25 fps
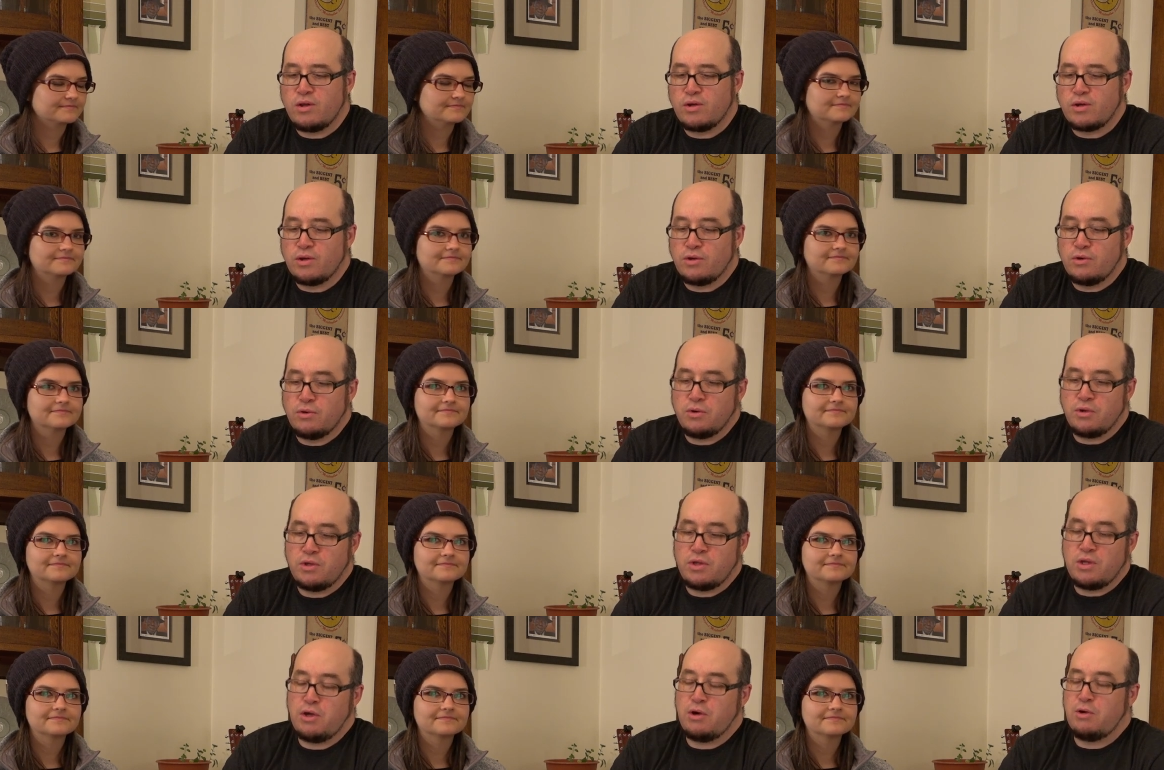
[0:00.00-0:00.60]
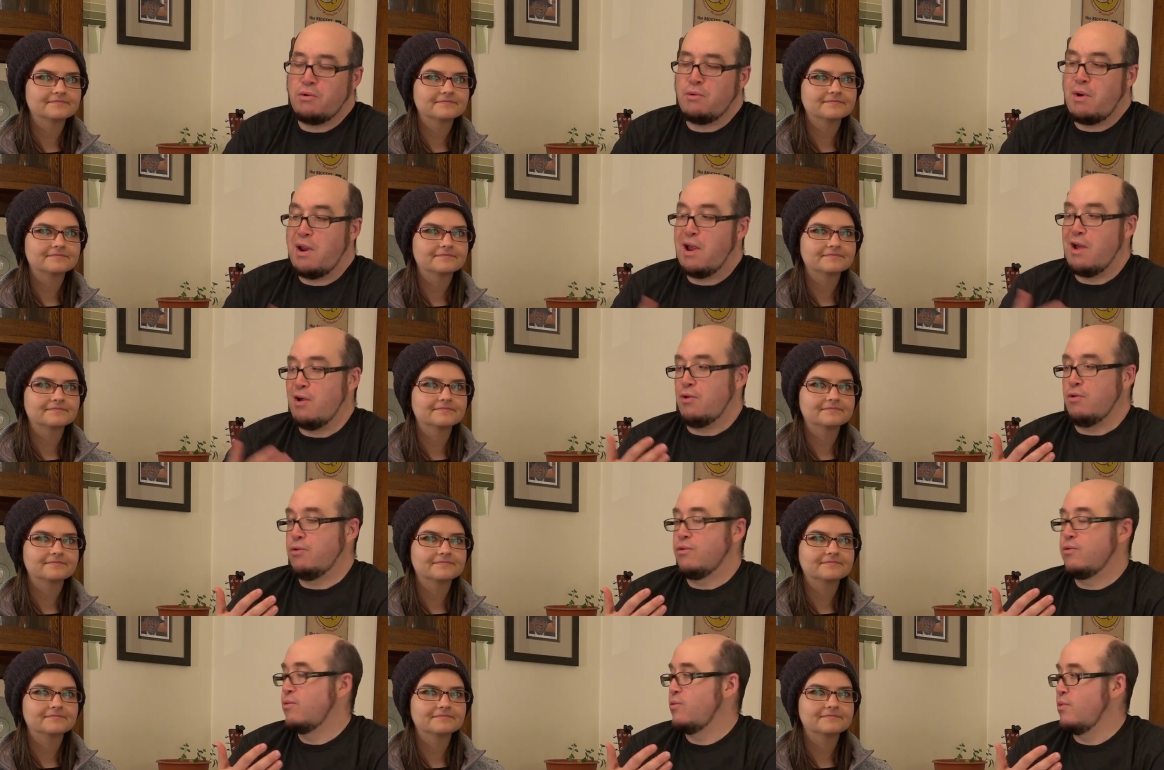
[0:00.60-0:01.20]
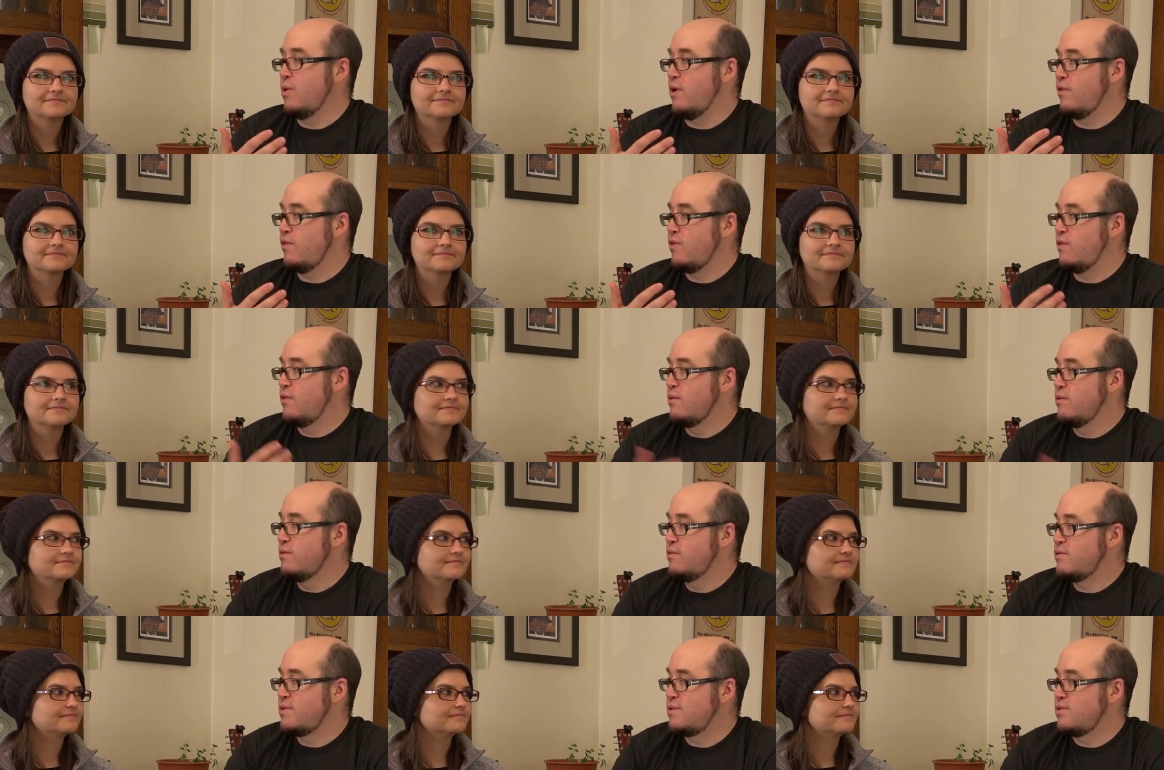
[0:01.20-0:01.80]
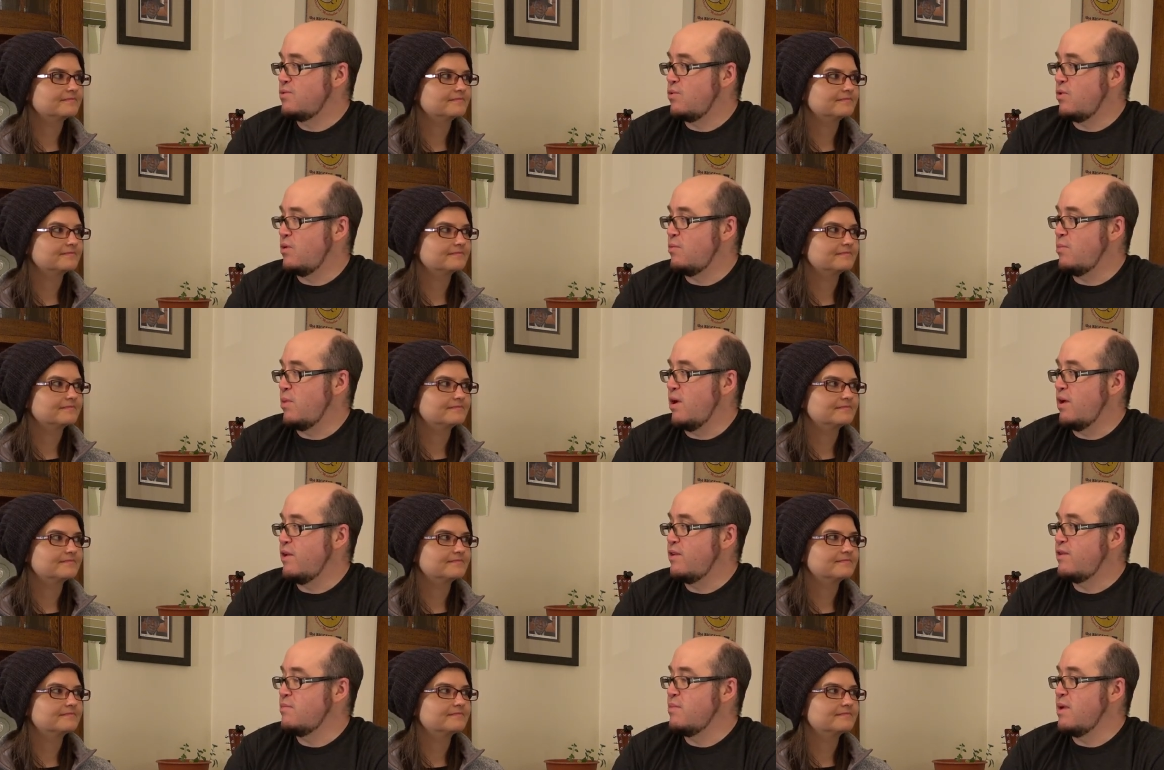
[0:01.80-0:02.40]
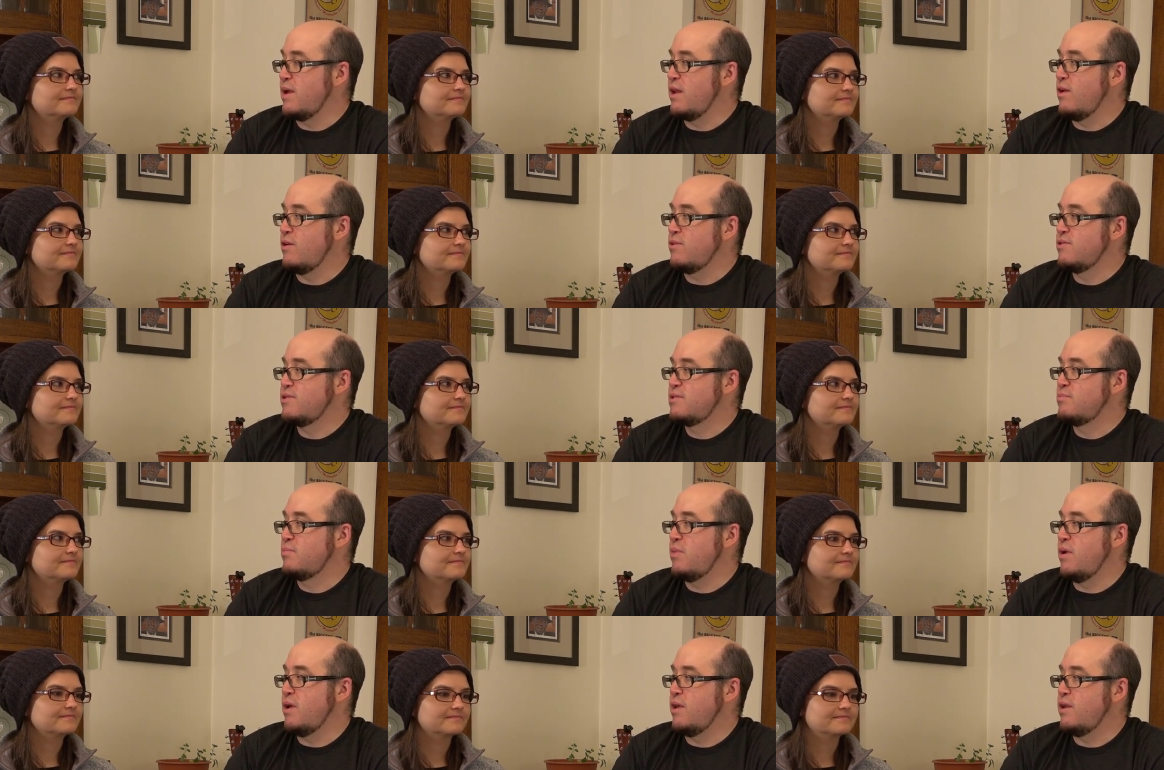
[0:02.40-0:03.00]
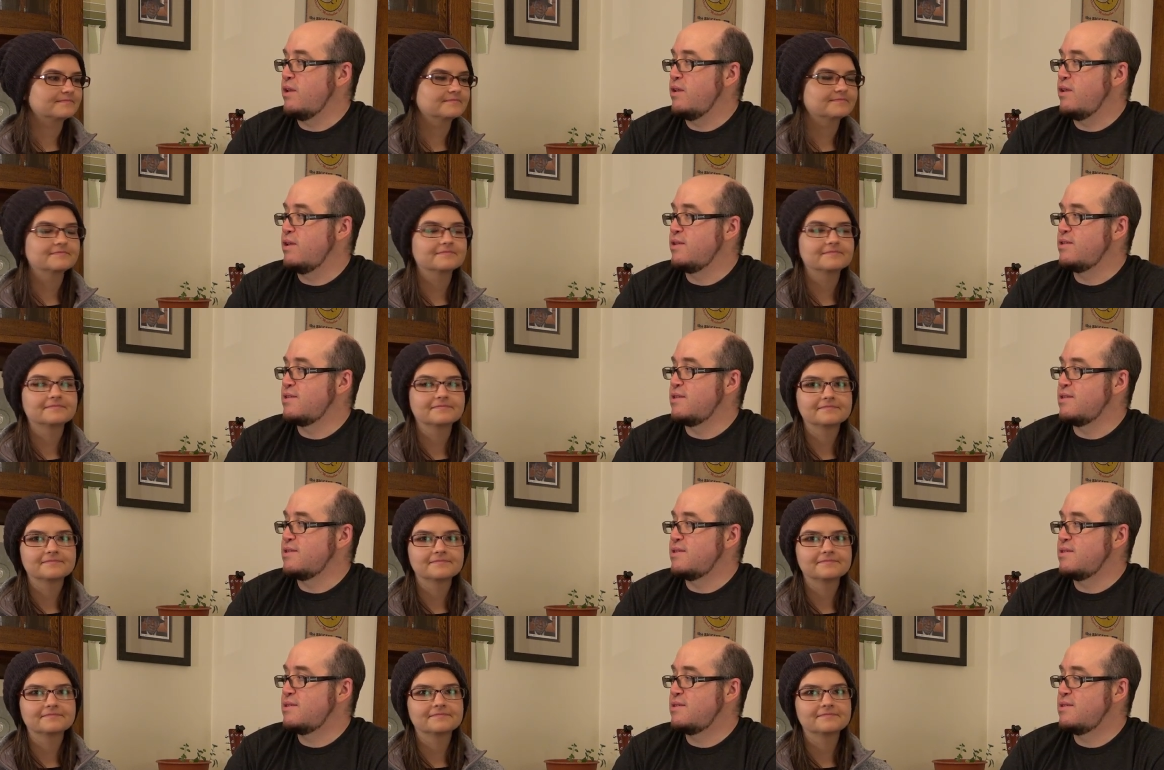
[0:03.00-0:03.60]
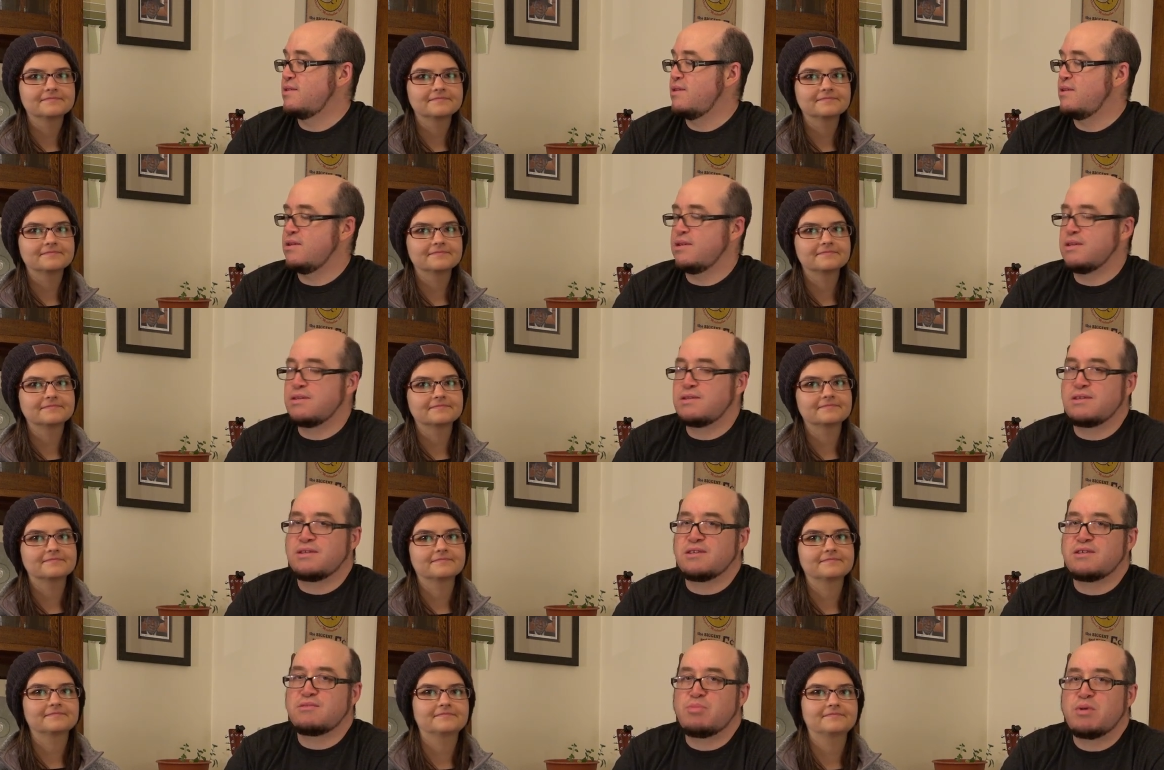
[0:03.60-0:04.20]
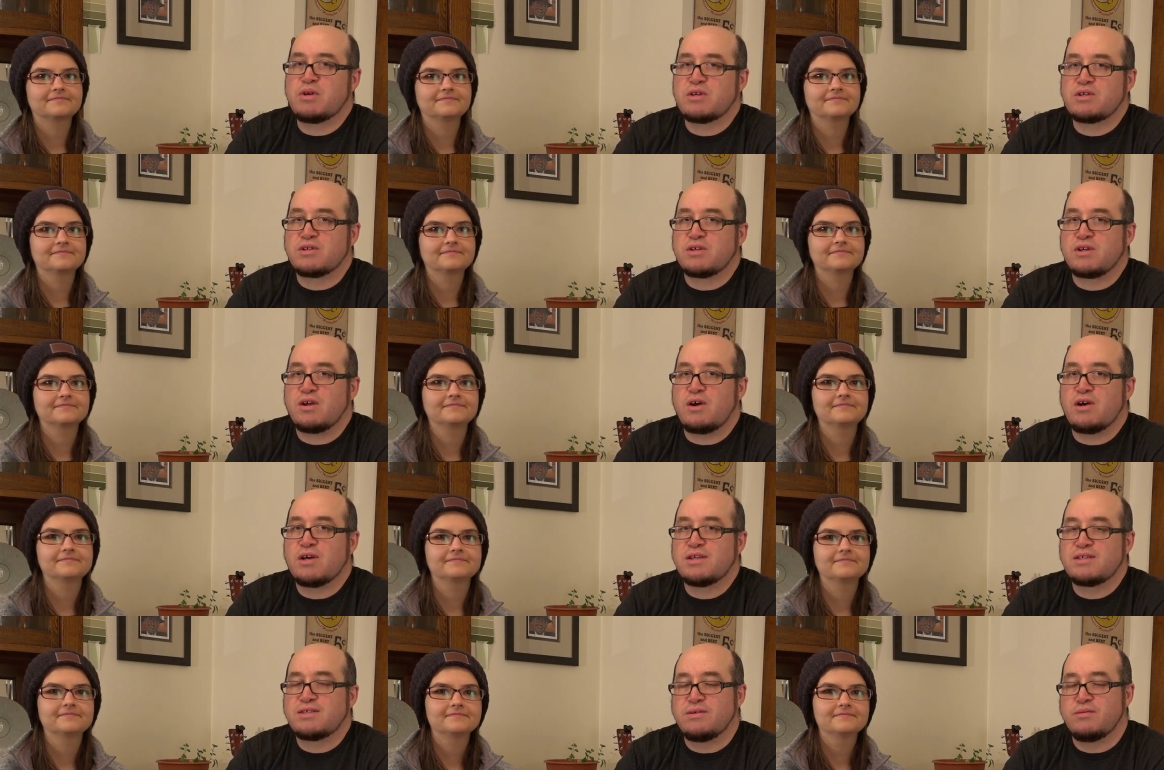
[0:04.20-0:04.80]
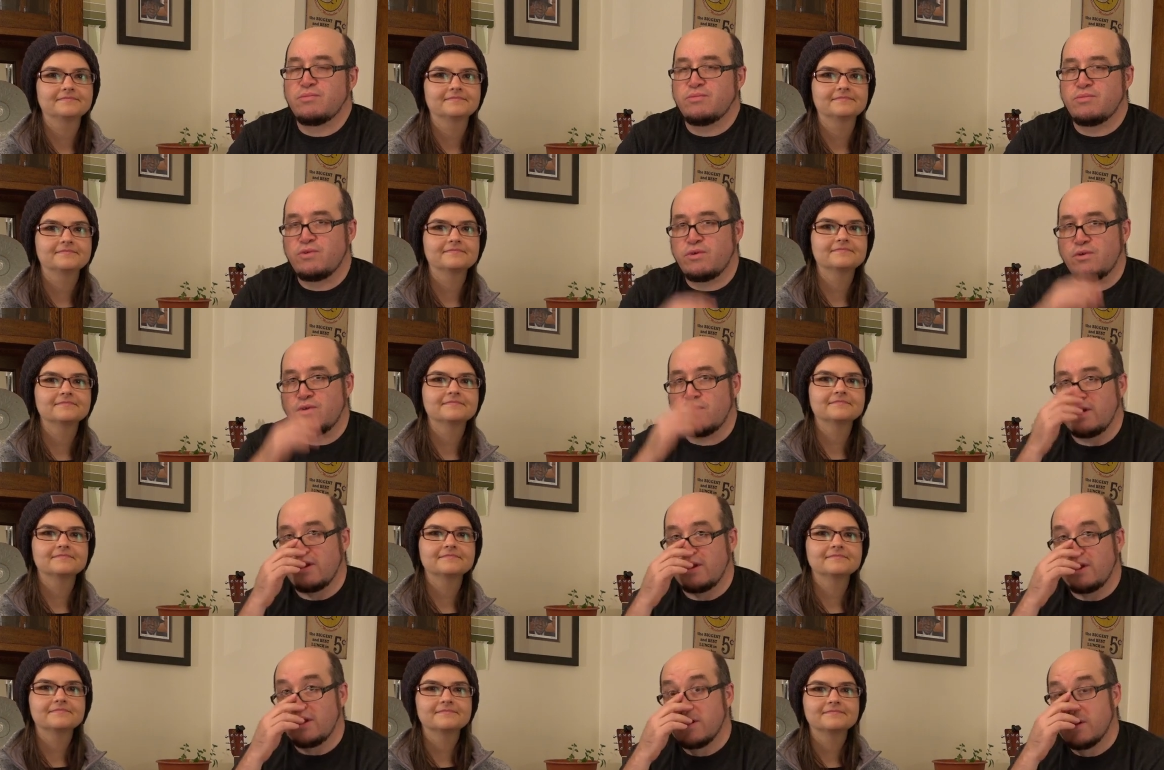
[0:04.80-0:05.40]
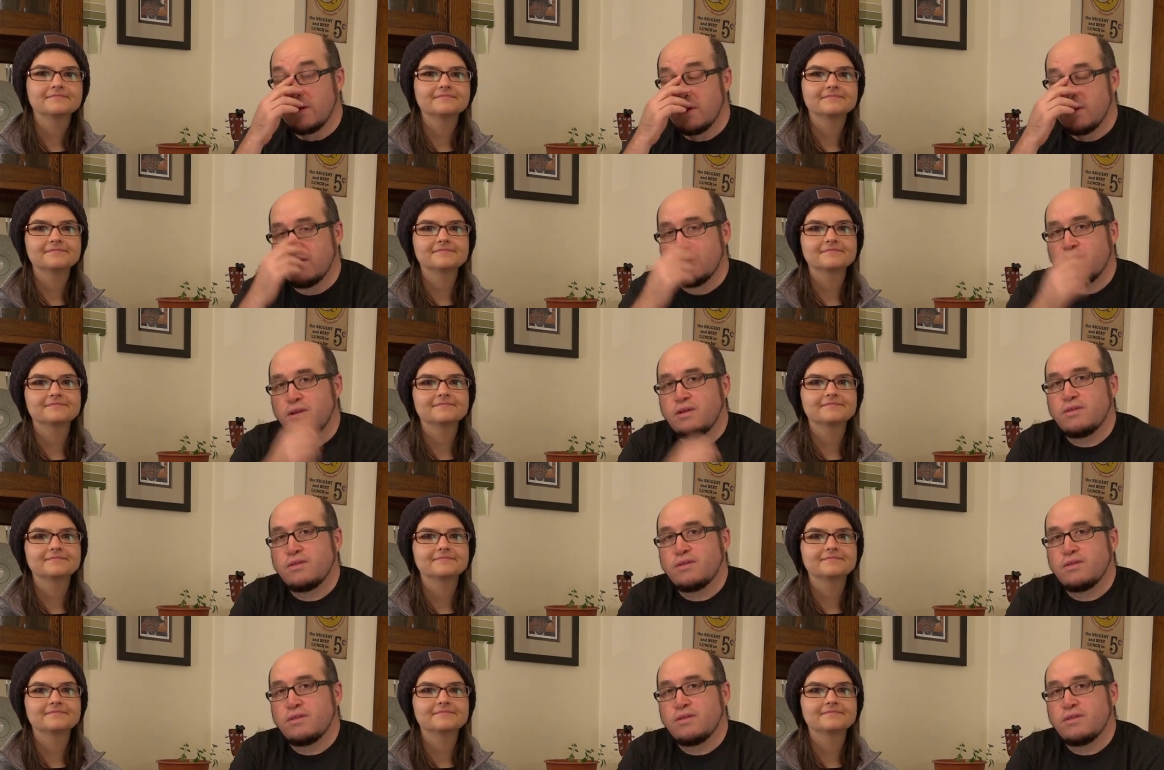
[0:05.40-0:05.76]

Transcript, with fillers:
Speaker 1: You can do it year round with store-bought tomatoes, but it's a, it's especially awesome during